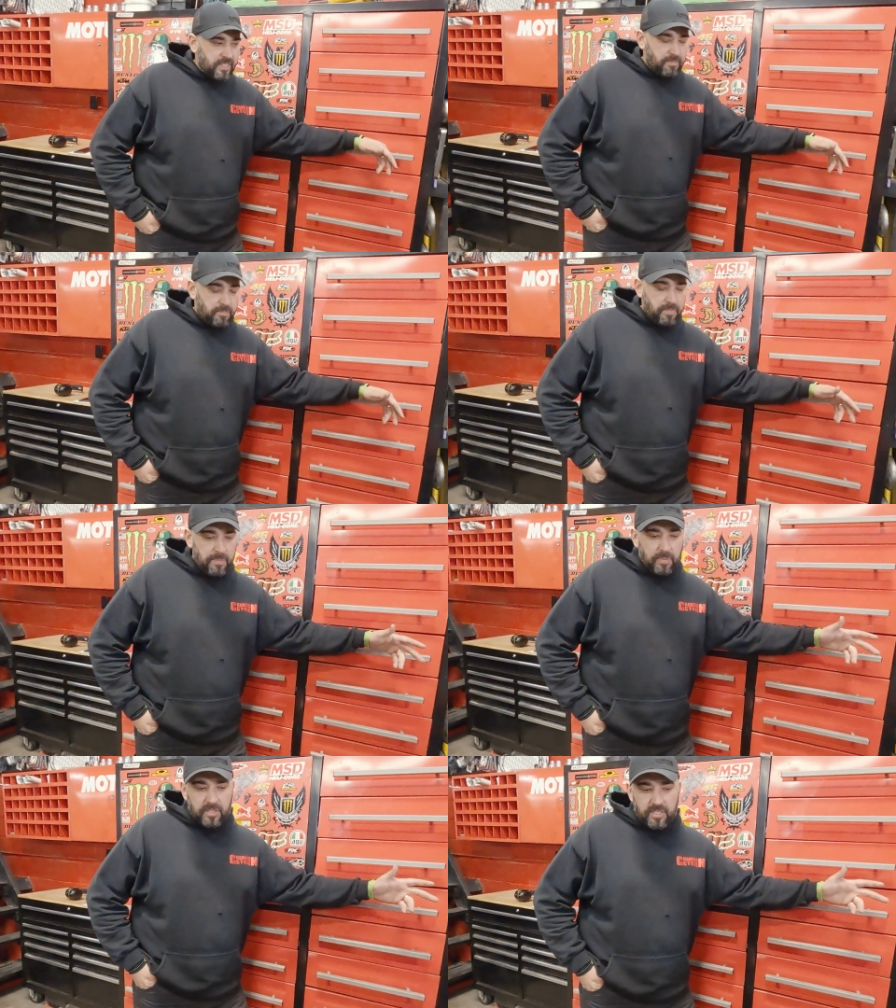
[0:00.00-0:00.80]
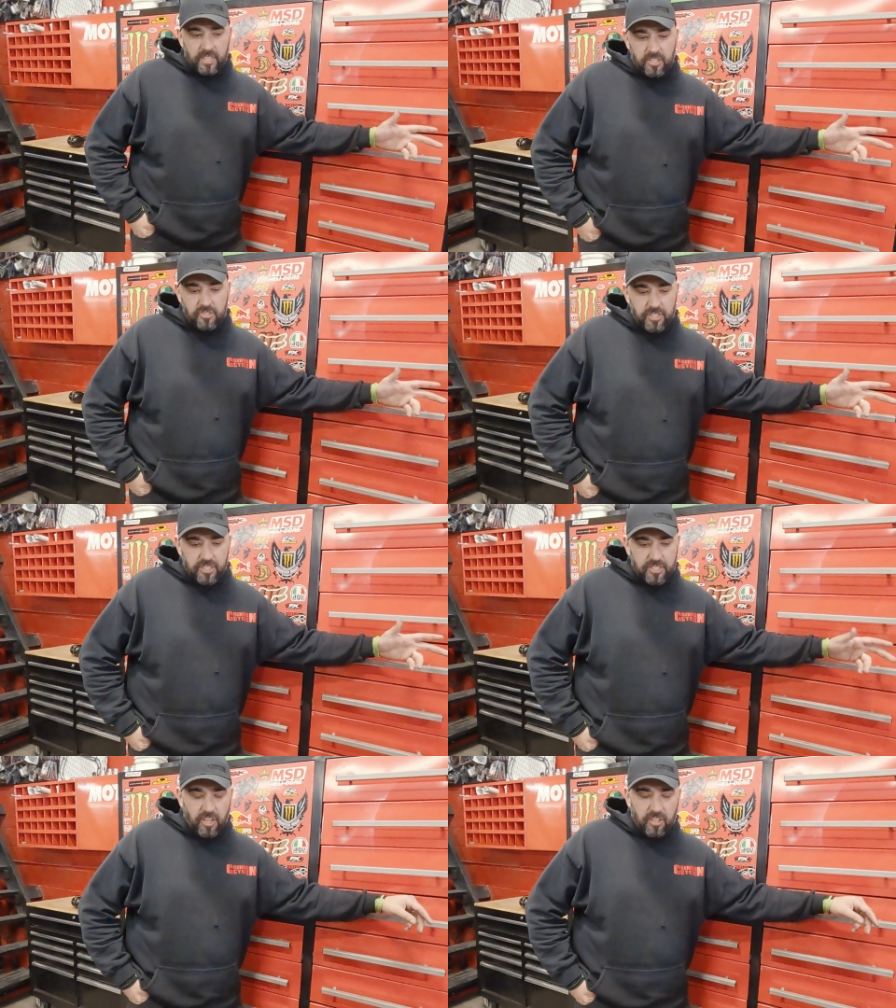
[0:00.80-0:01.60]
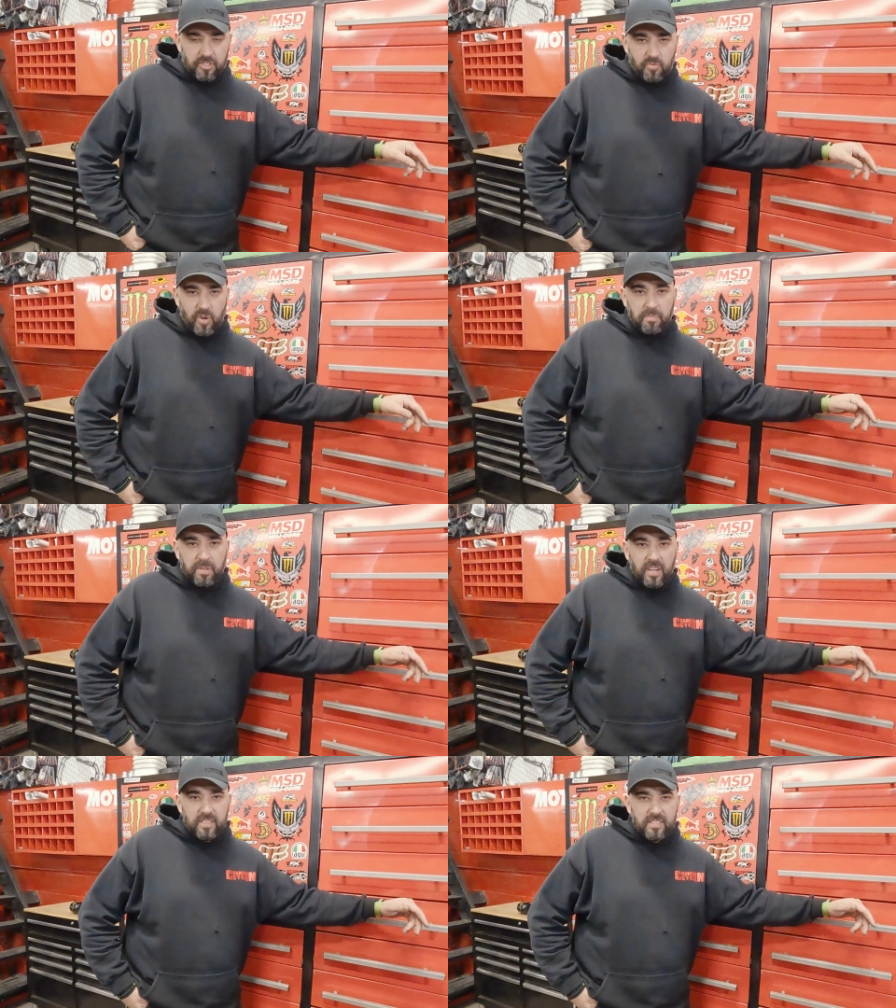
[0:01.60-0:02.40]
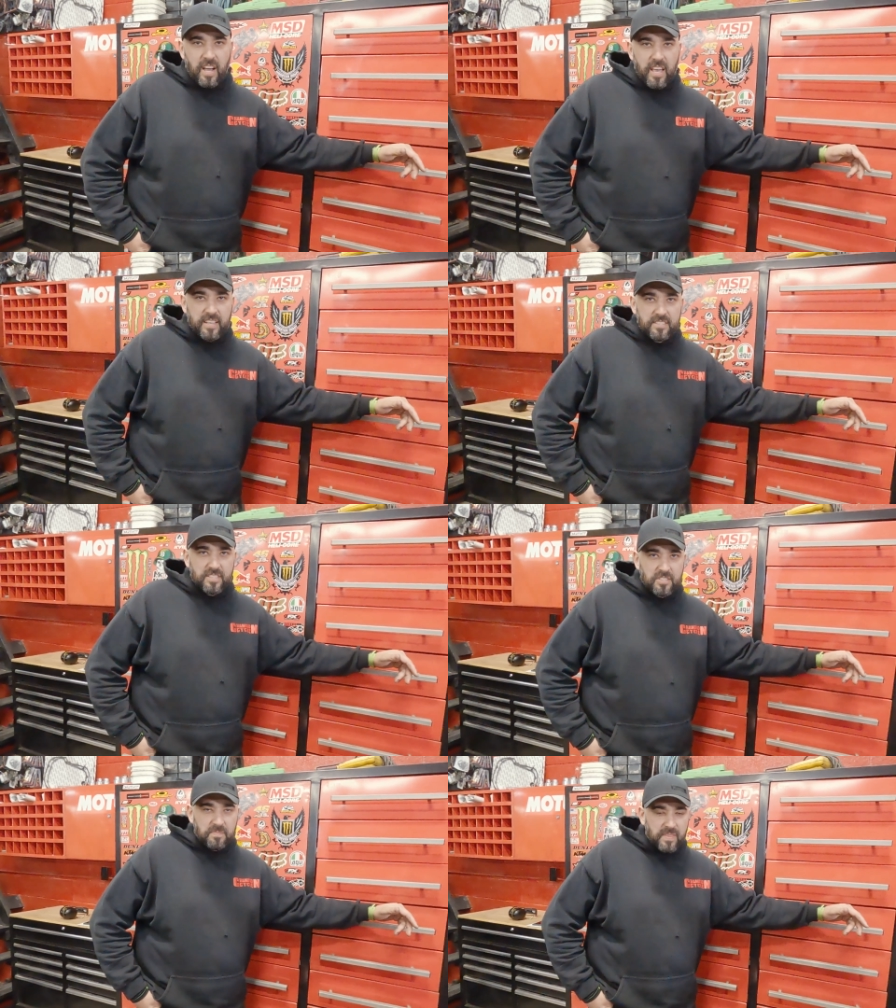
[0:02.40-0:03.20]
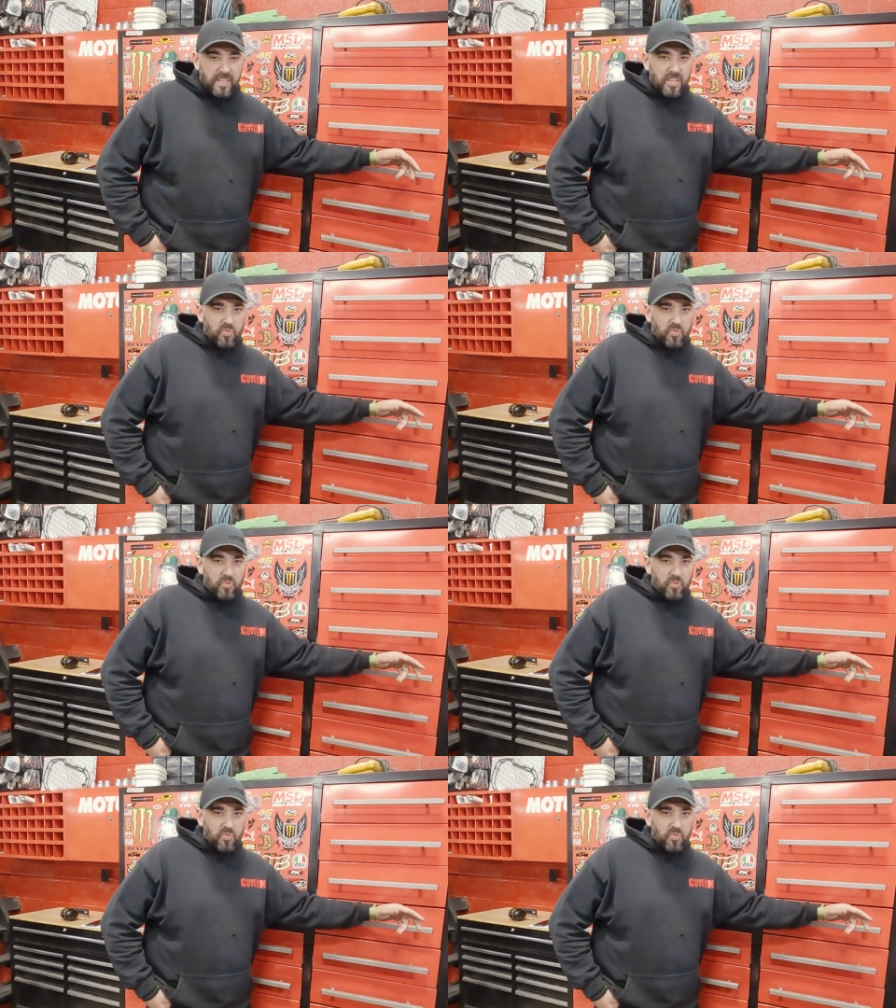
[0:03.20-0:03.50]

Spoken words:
The people in the industry just call it the red plug diag system.